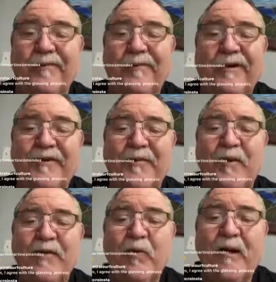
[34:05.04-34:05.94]
because
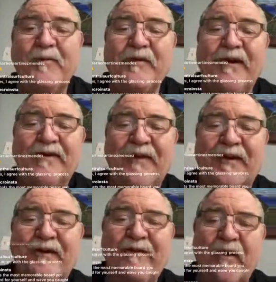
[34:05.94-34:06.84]
most websites
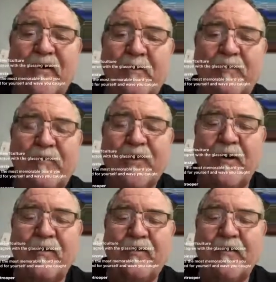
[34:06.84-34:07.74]
now have volume
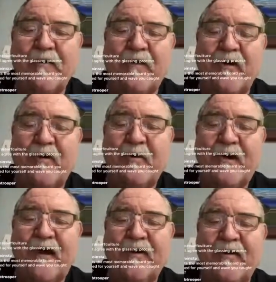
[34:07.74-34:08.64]
charts or volume
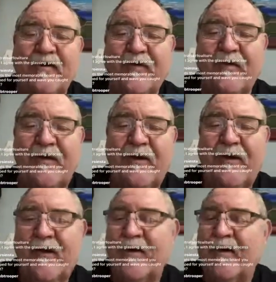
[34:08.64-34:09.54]
gauges, and
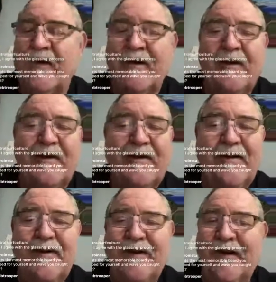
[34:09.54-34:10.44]

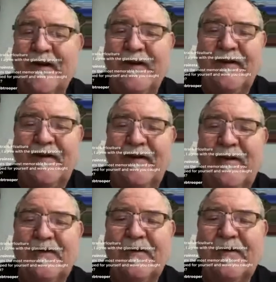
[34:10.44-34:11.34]

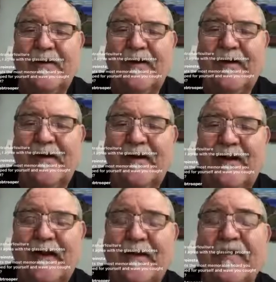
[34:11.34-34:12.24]

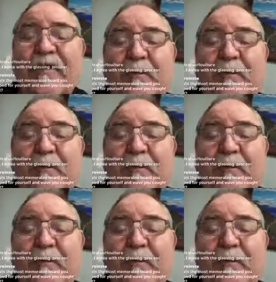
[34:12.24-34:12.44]
it's an